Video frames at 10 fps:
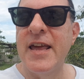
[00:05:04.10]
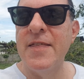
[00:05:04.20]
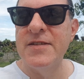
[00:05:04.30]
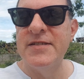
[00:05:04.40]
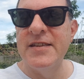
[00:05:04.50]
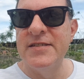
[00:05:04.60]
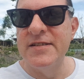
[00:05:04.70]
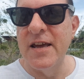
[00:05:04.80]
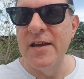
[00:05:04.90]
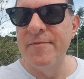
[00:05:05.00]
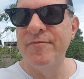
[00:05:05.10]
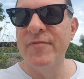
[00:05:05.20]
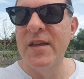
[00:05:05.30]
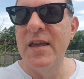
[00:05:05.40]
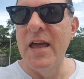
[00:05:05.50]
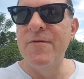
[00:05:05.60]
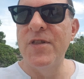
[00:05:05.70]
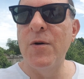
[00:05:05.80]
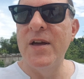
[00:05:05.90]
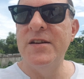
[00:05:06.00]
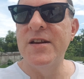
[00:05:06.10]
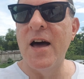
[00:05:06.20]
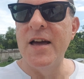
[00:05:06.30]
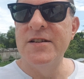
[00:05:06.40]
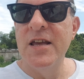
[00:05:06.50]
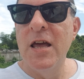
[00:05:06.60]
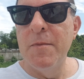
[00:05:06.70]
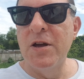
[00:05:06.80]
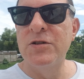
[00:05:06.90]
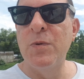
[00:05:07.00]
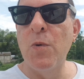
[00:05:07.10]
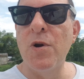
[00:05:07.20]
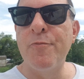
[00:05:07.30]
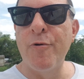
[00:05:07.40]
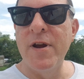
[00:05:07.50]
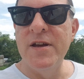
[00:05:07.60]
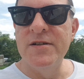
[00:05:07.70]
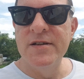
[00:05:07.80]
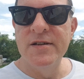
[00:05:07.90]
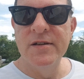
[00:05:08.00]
get the sister, even though he died, because we want to breed.